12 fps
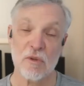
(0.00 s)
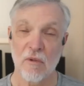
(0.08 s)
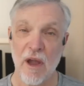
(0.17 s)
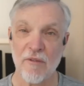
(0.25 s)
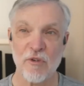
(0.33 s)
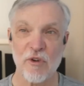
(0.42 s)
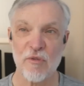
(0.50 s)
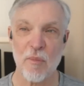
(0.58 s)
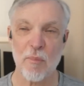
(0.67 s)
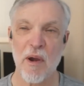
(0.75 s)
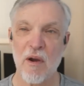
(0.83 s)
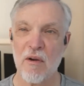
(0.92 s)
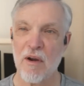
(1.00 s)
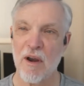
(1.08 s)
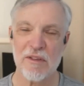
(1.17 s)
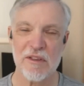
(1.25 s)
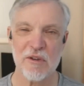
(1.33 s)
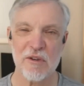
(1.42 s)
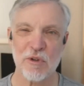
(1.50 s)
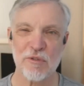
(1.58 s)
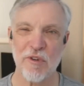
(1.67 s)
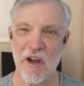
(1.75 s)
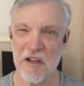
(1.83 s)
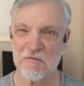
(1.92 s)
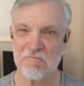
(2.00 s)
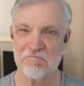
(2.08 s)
after the repair, everything worked fine?